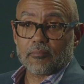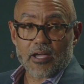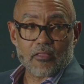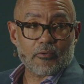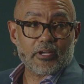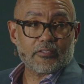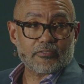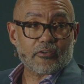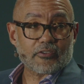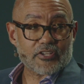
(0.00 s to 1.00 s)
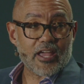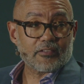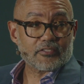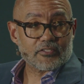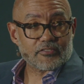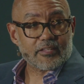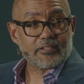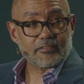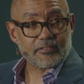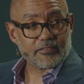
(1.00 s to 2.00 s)
by the way, that there are challenges that
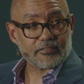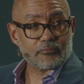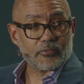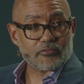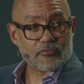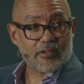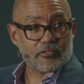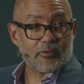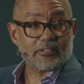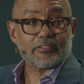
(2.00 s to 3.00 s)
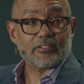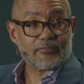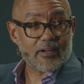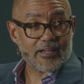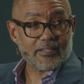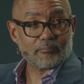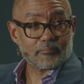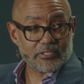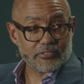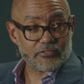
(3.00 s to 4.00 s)
exist with trying to identify
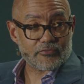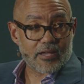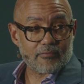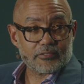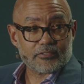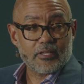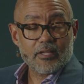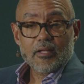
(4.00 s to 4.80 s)
blended travelers,